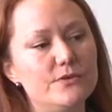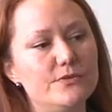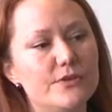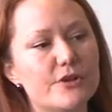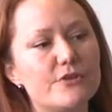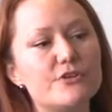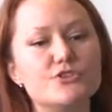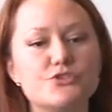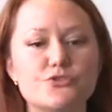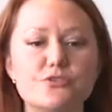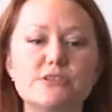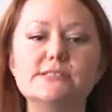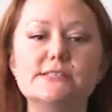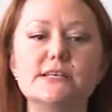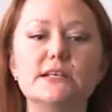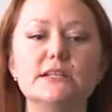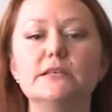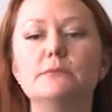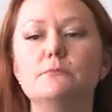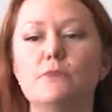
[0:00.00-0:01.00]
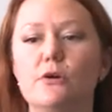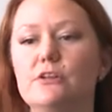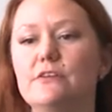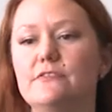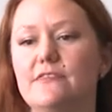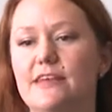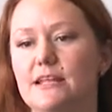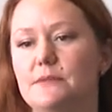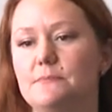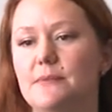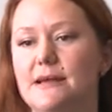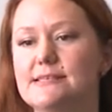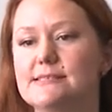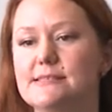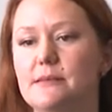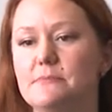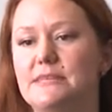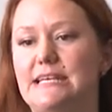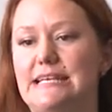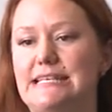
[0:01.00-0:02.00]
they're intrinsically motivated by
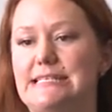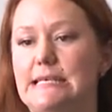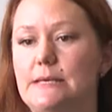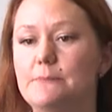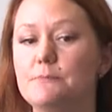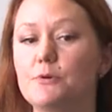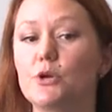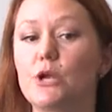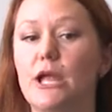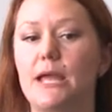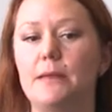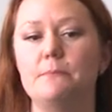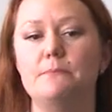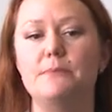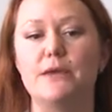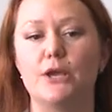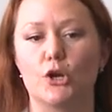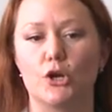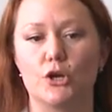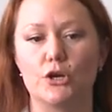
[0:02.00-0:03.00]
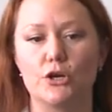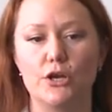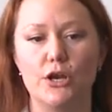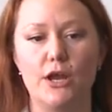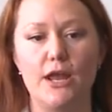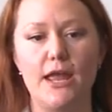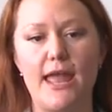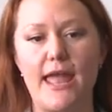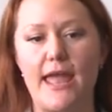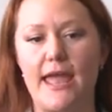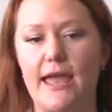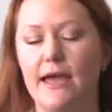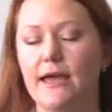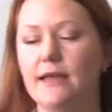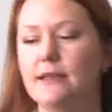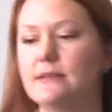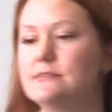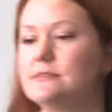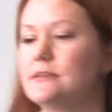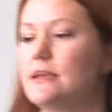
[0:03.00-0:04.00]
something deeper and bigger.
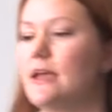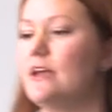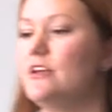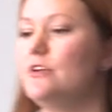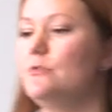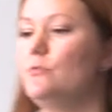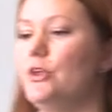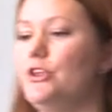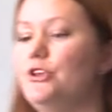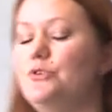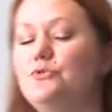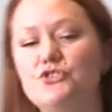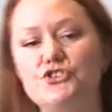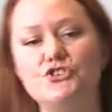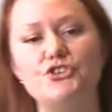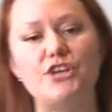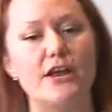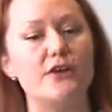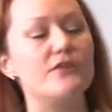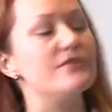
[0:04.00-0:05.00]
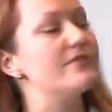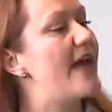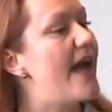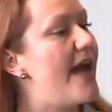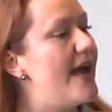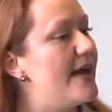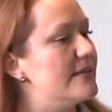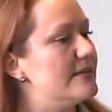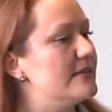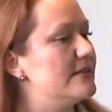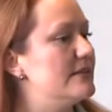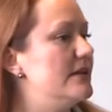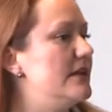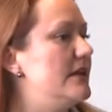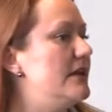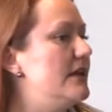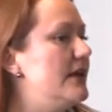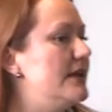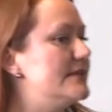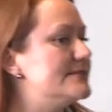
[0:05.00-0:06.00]
And when you share that,
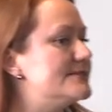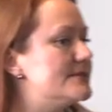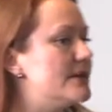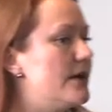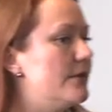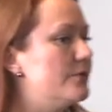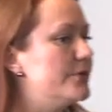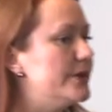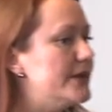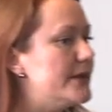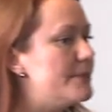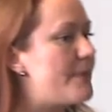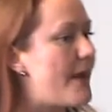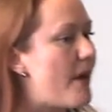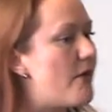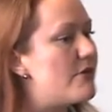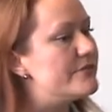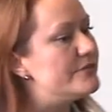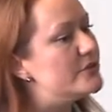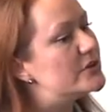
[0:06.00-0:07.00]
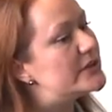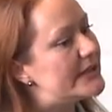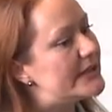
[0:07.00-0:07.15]
it's a really powerful